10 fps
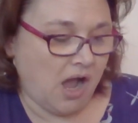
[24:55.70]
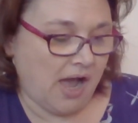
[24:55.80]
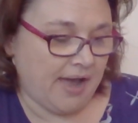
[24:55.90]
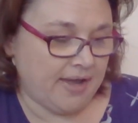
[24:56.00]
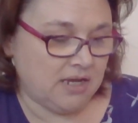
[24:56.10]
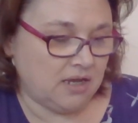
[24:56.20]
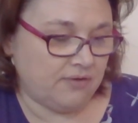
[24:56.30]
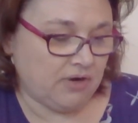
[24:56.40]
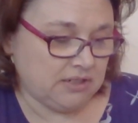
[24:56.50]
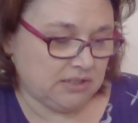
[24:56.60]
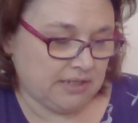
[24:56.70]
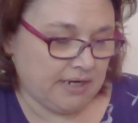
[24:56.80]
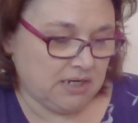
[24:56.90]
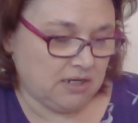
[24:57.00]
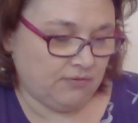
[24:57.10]
I have not
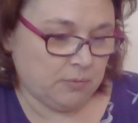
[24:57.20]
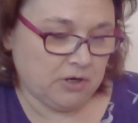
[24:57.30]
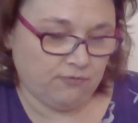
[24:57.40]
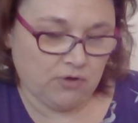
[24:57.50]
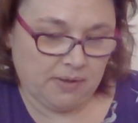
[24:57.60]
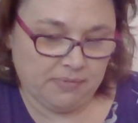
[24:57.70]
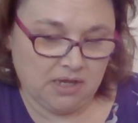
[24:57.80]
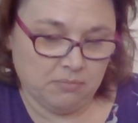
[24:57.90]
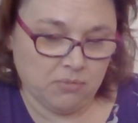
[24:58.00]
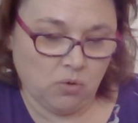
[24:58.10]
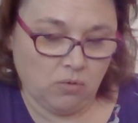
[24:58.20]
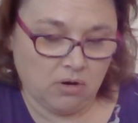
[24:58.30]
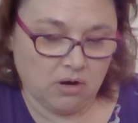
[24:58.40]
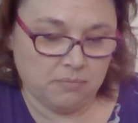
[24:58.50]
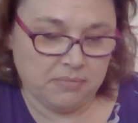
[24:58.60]
decided if I'm going to frame them
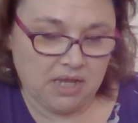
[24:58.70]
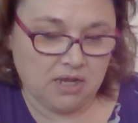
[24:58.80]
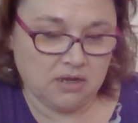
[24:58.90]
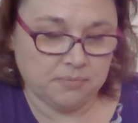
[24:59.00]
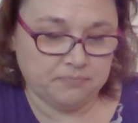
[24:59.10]
or make